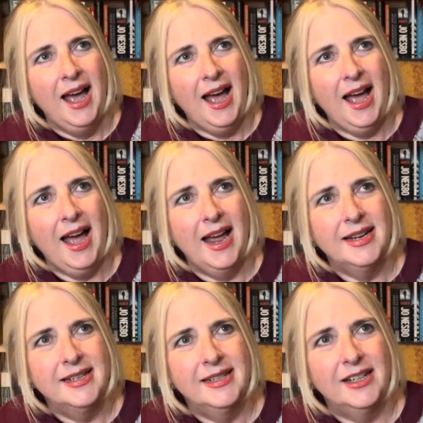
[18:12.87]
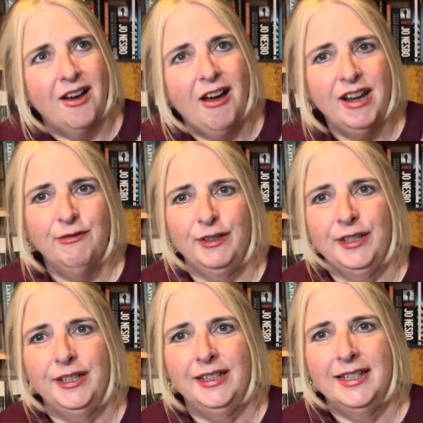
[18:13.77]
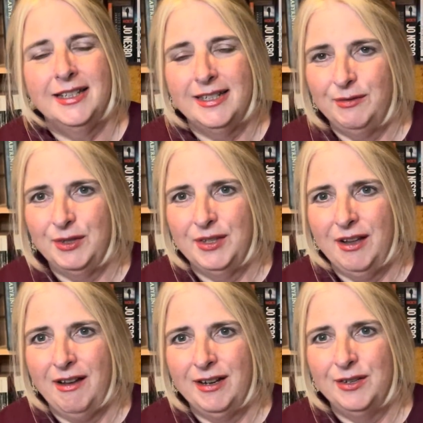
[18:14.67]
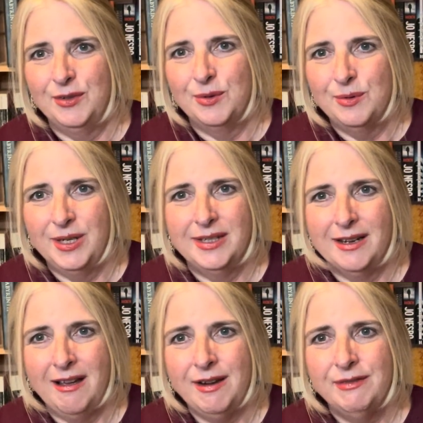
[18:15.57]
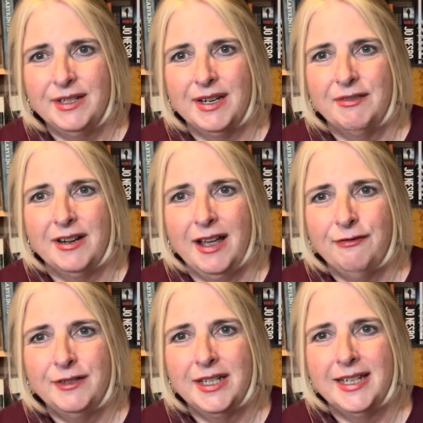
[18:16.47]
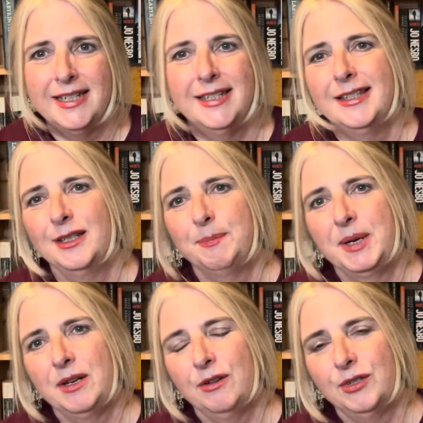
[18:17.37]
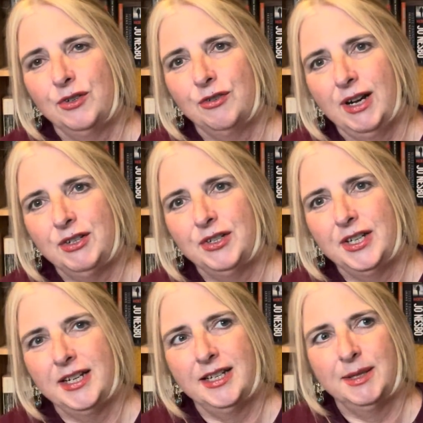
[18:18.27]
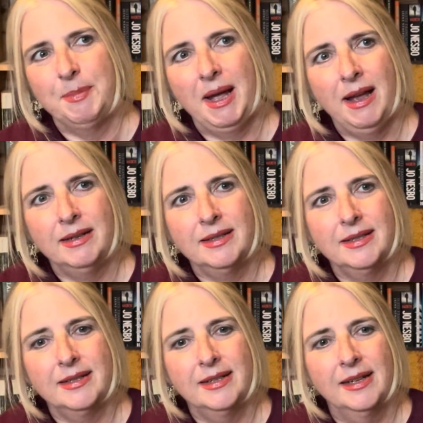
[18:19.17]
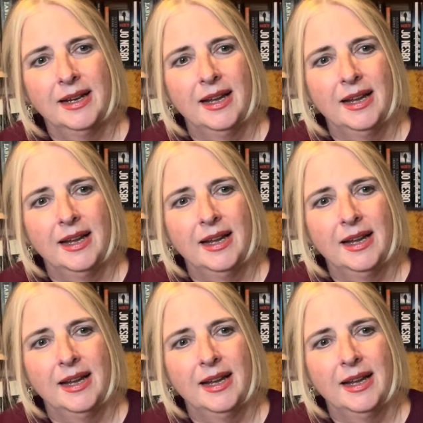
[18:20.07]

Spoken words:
And Ivor has lived on the island all his life. He's never left it. There's been a lot of tragedy in his past.